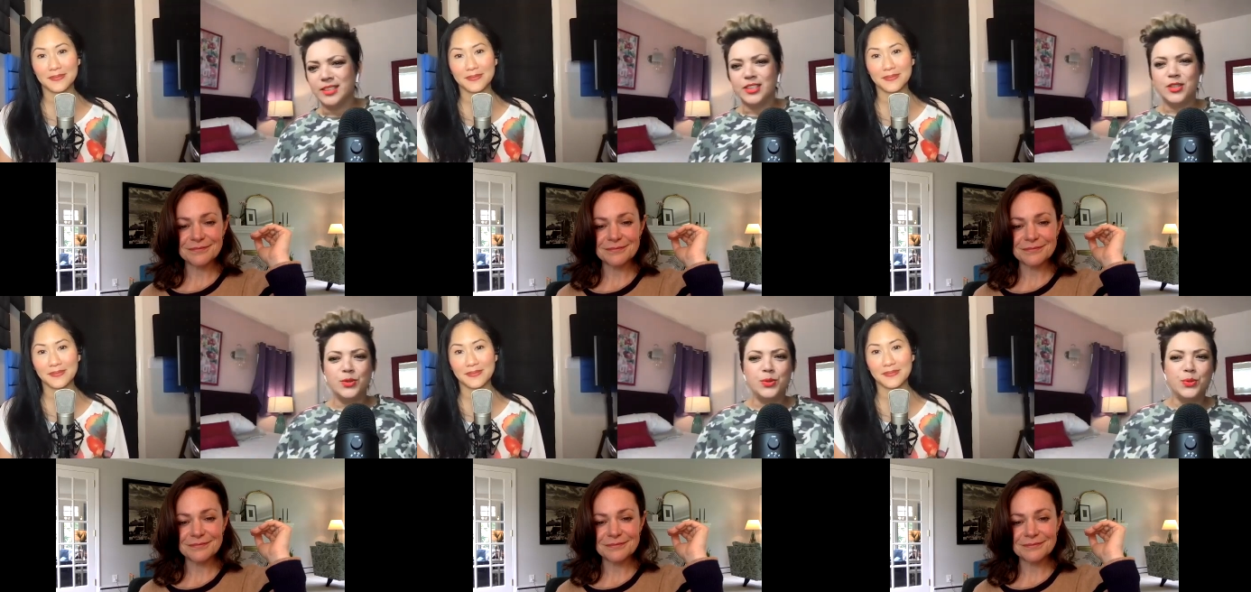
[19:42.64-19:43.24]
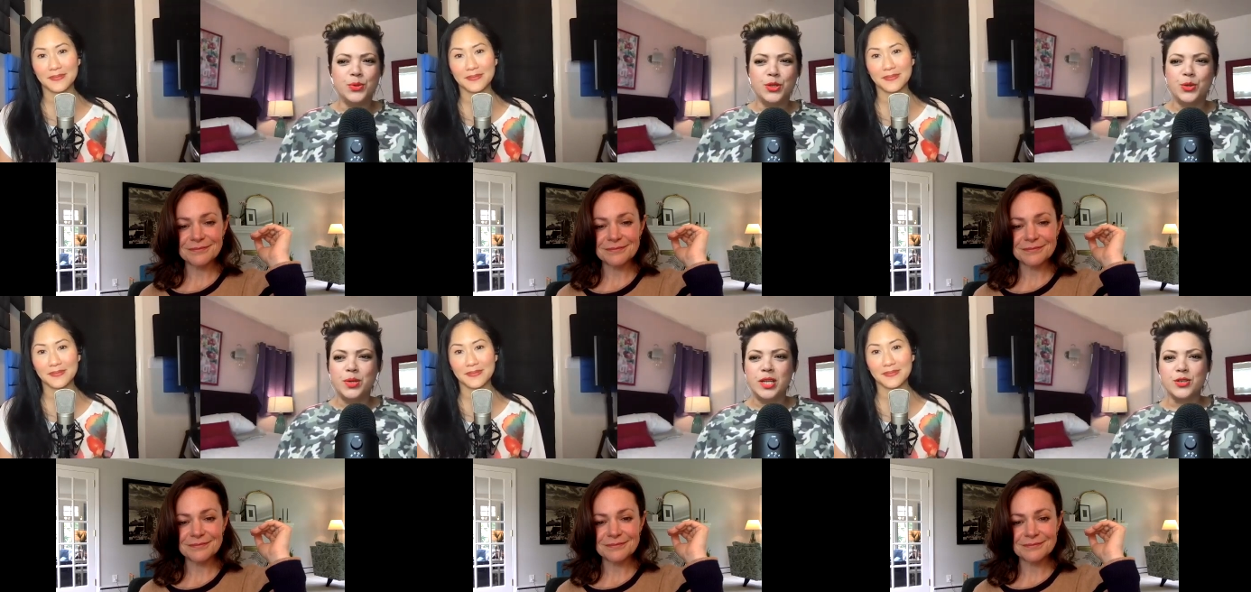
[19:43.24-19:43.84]
Speaker 1: you
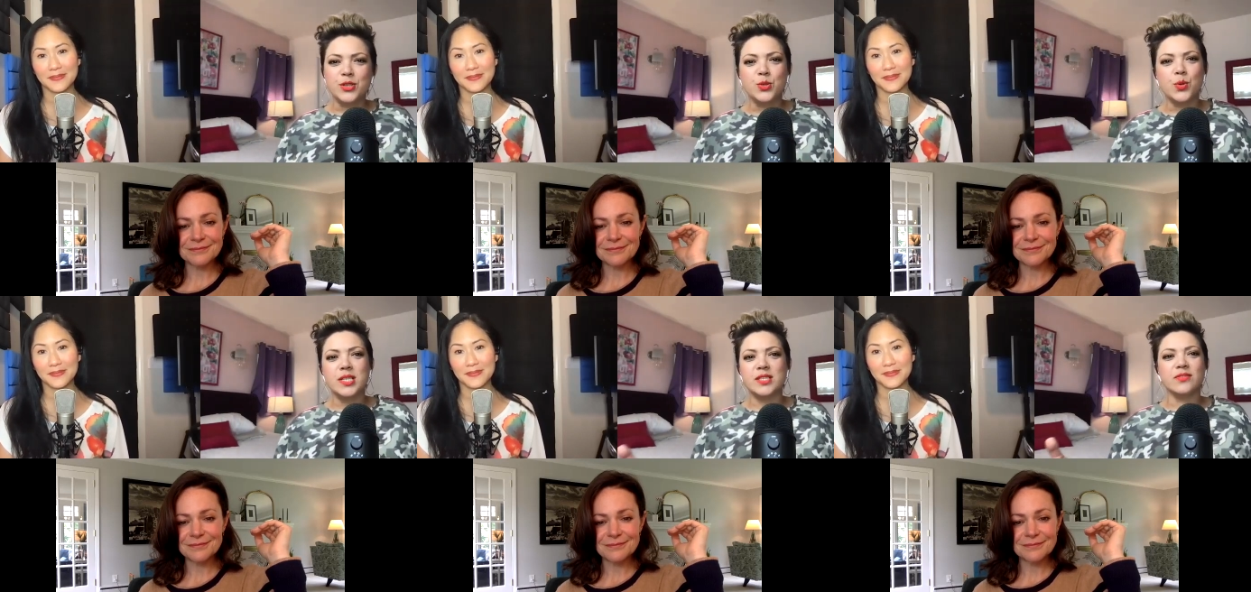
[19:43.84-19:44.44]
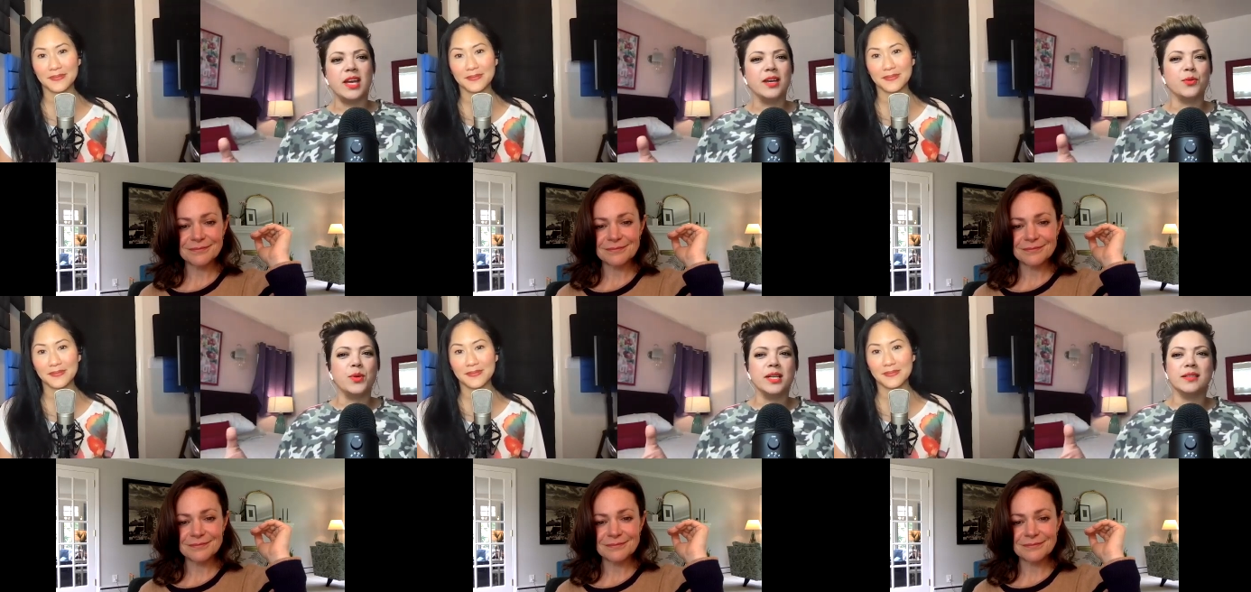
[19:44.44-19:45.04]
you hear stories of like
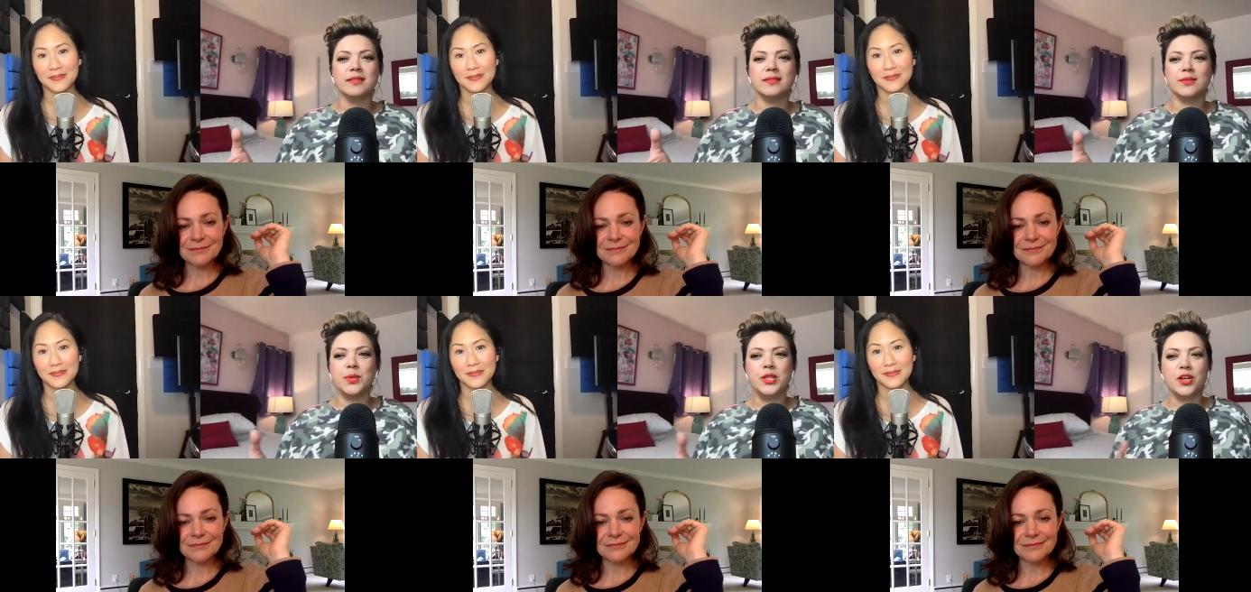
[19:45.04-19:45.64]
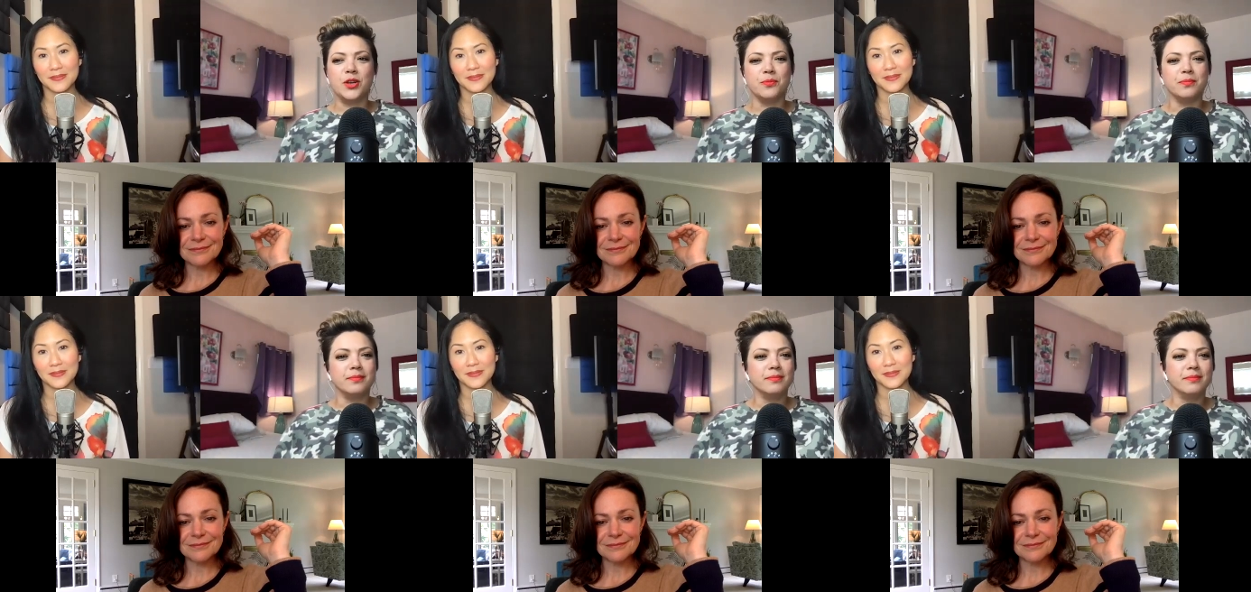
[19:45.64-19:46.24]
when when they're
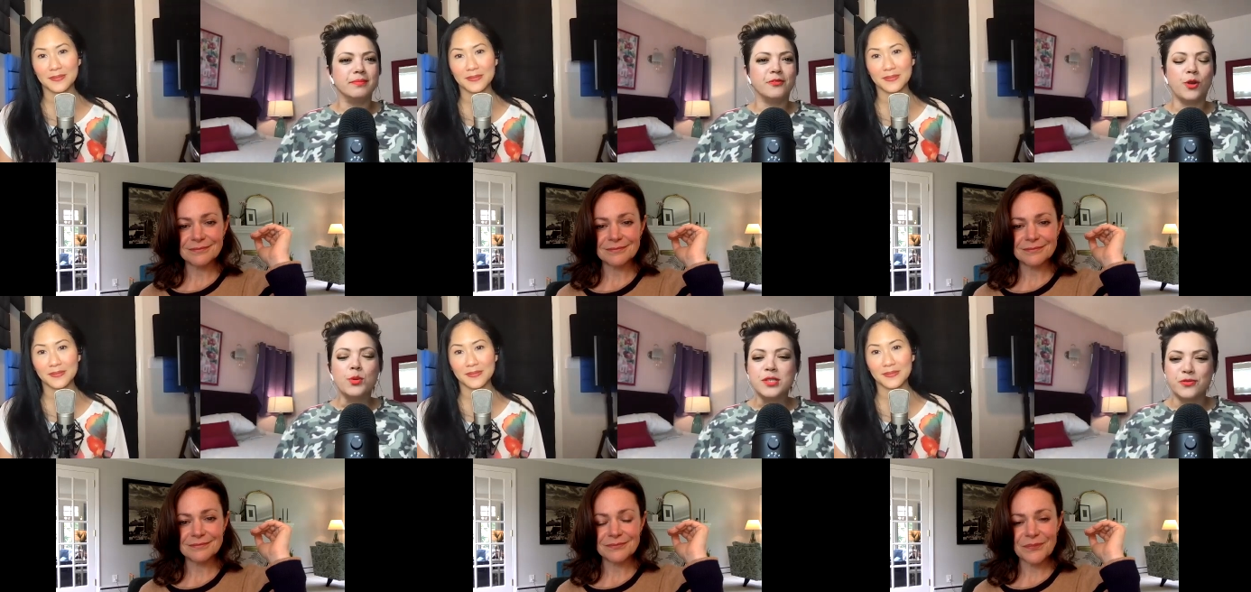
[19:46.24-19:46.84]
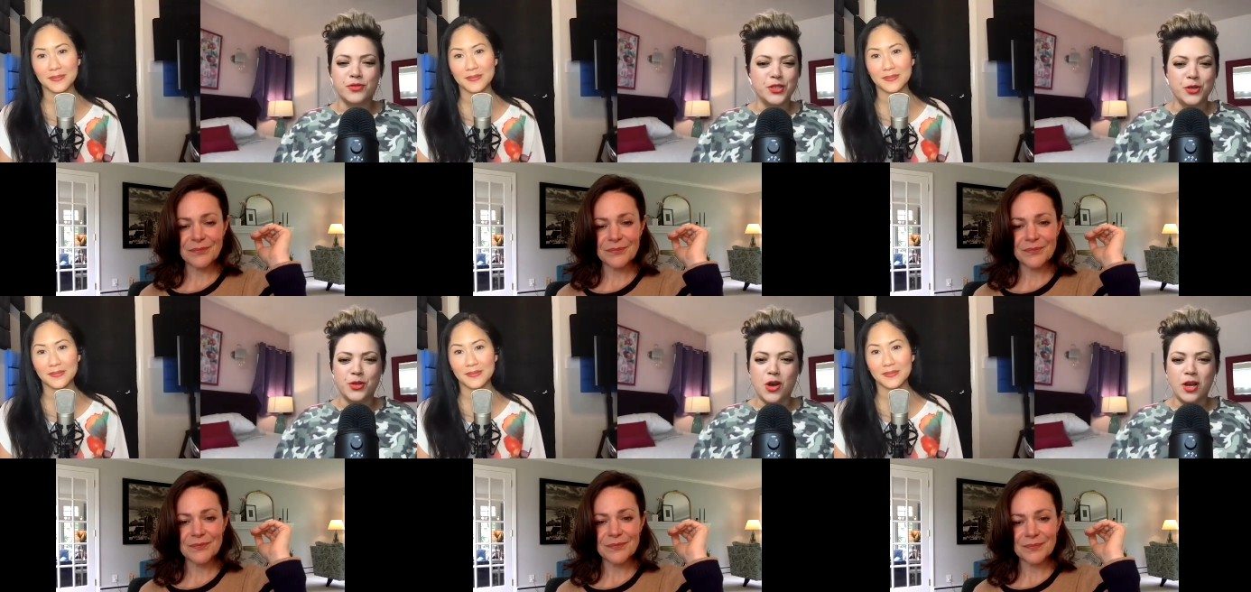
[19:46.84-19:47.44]
frozen for so
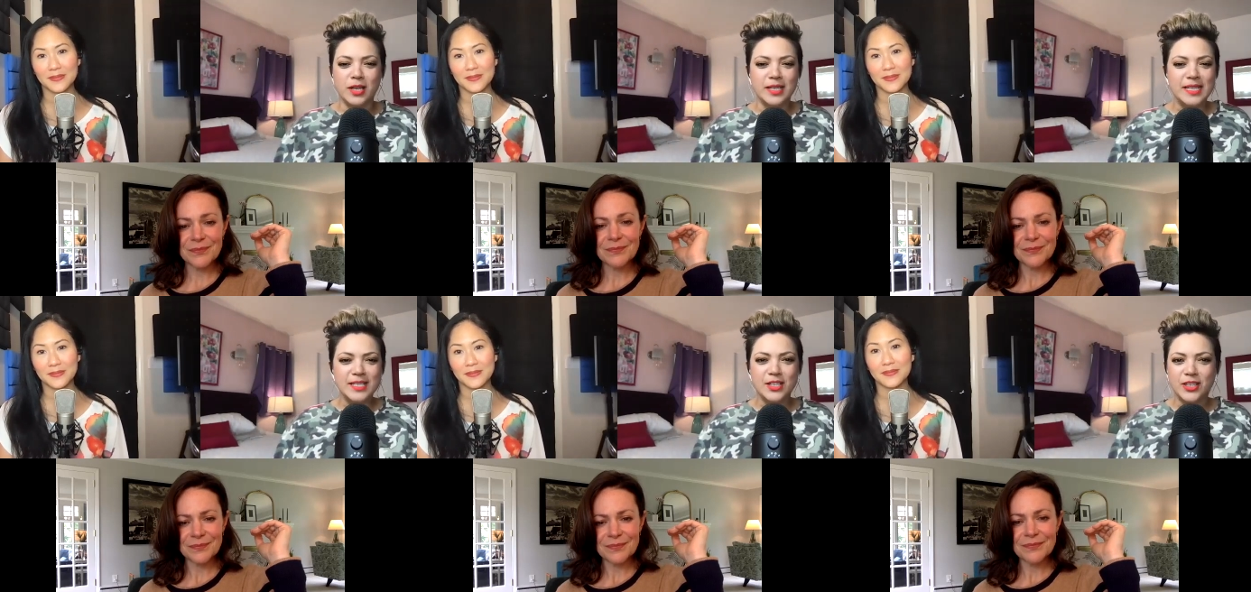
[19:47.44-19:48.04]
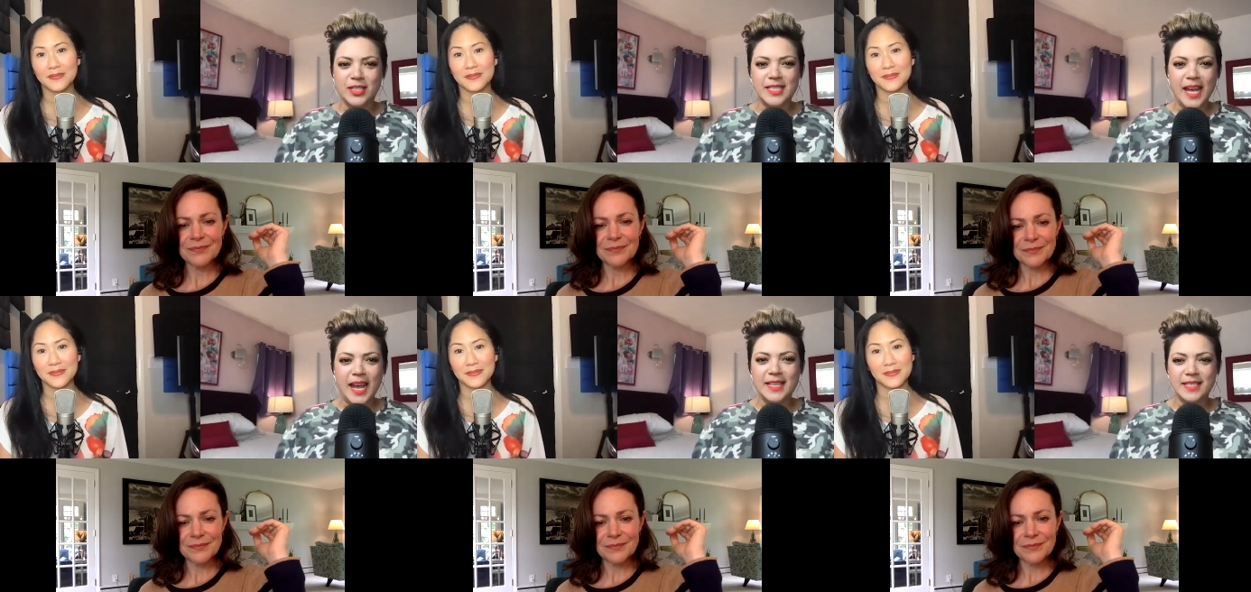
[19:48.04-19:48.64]
long is it going to
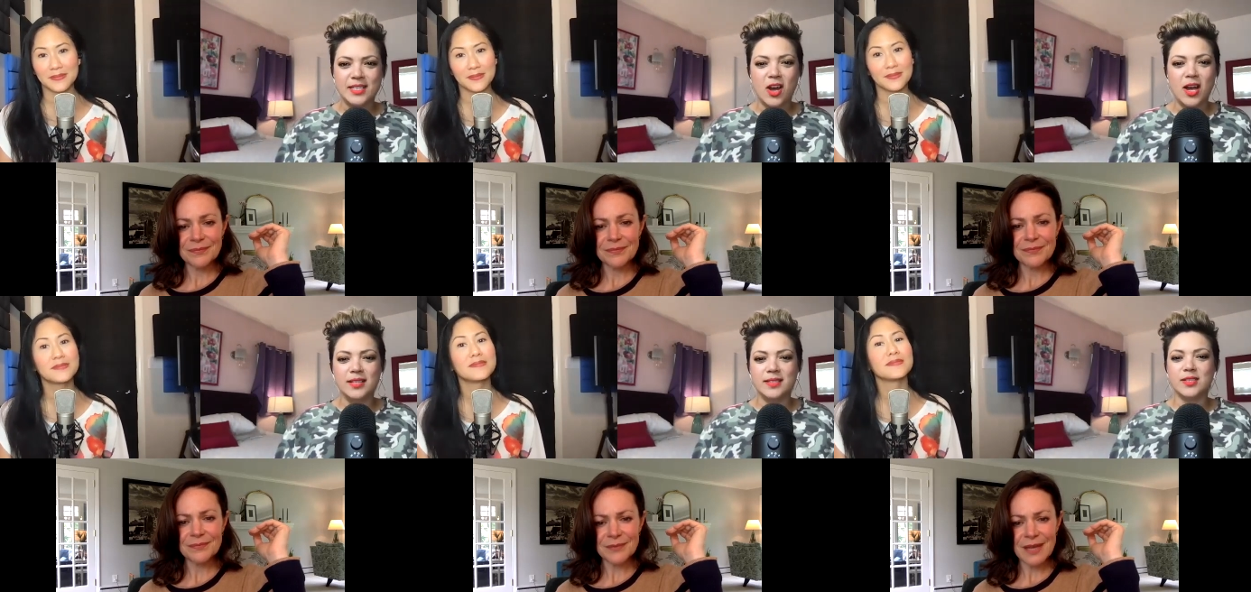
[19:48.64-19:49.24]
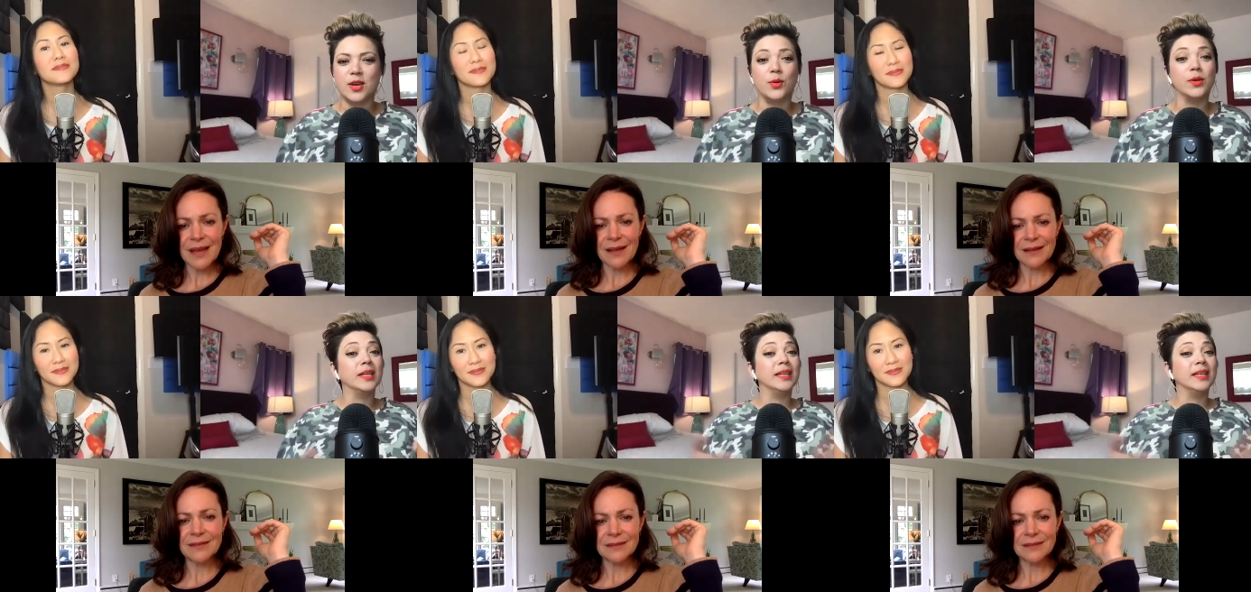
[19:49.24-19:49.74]
take is it not and so